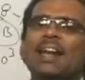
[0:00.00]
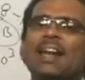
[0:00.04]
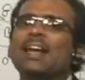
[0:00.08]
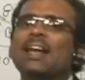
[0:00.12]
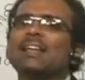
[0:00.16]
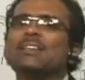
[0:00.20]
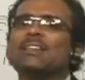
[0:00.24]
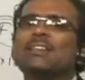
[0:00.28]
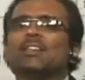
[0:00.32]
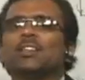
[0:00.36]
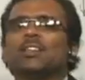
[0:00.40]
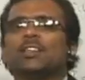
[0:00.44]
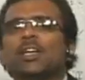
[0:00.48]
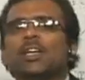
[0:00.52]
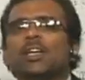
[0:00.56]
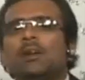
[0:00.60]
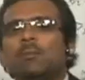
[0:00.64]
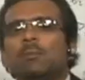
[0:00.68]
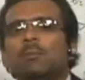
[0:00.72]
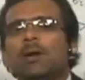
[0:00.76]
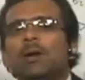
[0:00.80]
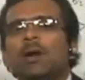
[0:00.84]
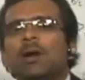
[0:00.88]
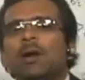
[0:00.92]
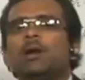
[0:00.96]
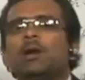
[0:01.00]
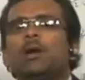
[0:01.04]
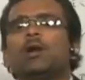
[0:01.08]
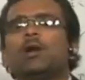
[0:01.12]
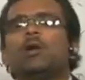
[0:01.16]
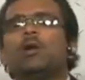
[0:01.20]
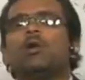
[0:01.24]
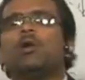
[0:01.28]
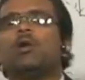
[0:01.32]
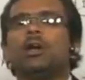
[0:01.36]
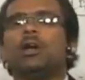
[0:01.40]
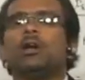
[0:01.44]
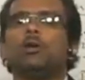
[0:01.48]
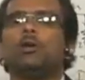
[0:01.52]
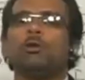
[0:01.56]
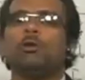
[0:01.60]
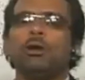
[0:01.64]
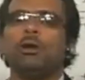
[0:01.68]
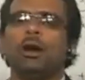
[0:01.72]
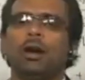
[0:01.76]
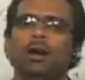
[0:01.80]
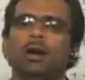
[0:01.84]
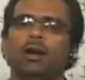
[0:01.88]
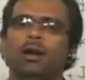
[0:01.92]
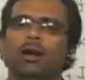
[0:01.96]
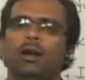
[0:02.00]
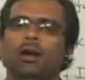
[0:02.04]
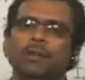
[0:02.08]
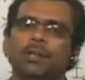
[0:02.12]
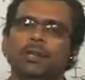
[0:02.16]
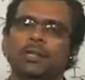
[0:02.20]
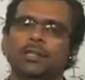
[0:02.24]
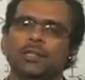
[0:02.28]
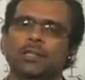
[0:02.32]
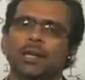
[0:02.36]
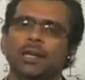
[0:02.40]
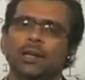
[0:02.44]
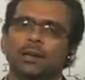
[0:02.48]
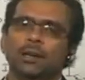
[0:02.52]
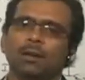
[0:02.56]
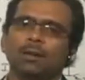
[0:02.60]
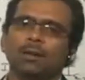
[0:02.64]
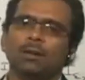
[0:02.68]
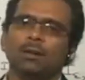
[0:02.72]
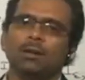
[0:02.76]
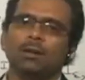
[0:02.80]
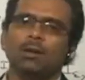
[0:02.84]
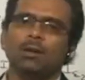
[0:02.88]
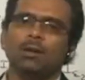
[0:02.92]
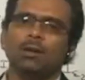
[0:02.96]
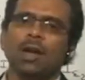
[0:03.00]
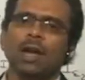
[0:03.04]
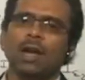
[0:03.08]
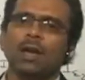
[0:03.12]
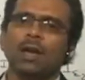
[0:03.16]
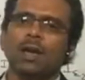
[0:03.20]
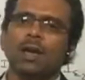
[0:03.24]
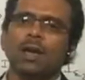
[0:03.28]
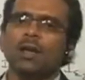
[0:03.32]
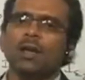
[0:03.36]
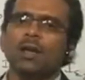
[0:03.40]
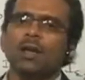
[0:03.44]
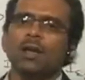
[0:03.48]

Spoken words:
again the transistor may go into cutoff region.